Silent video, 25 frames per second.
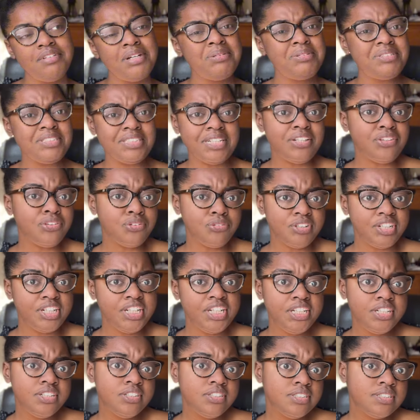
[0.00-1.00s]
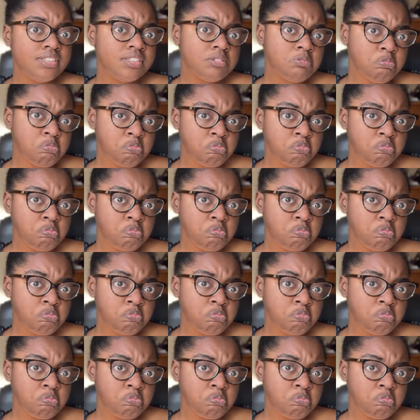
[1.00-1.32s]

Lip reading: I would say, 3 years.